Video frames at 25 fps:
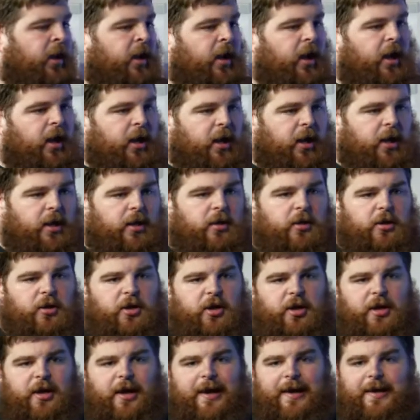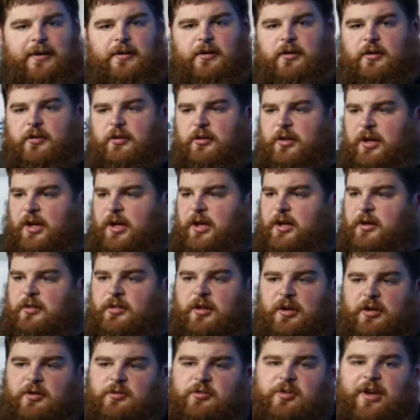looking at
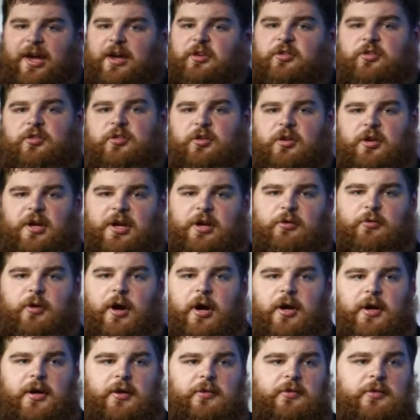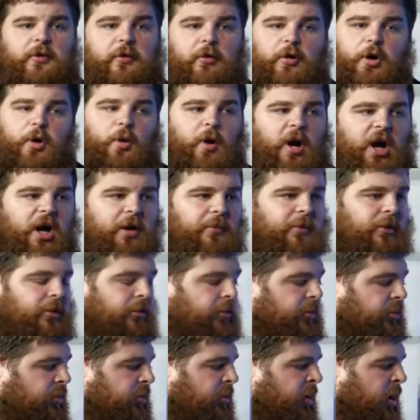the tests that need writing, the
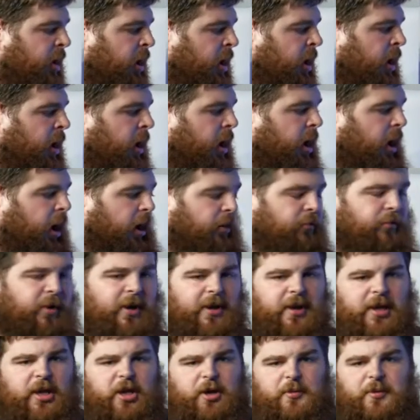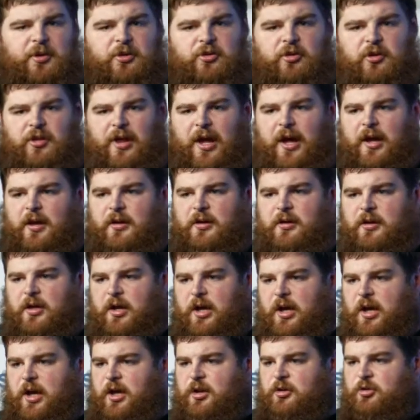requirements, and really coming to
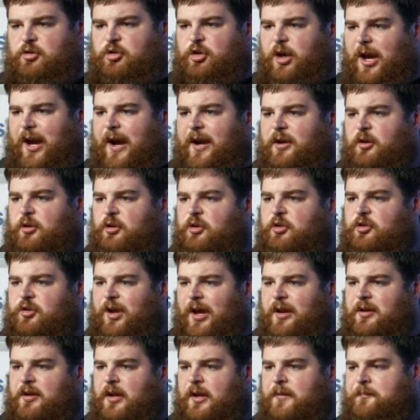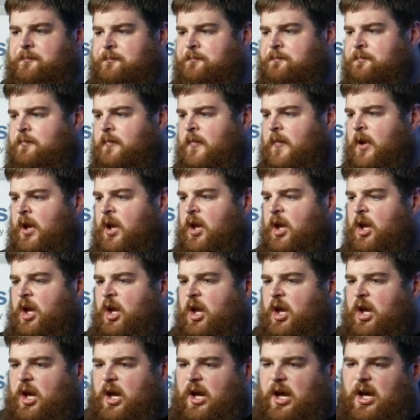that shared understanding.
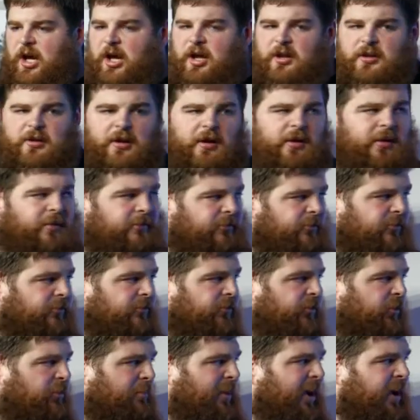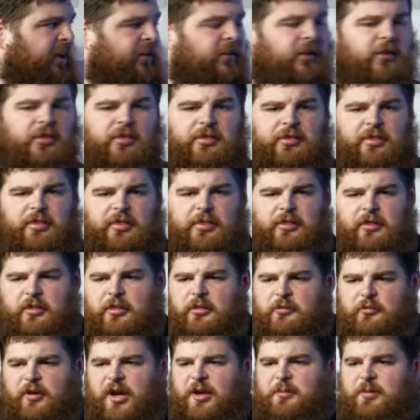For me, the
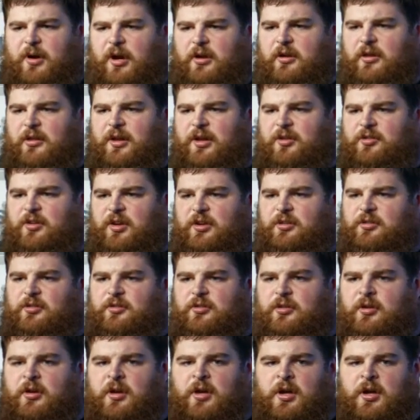three part of this is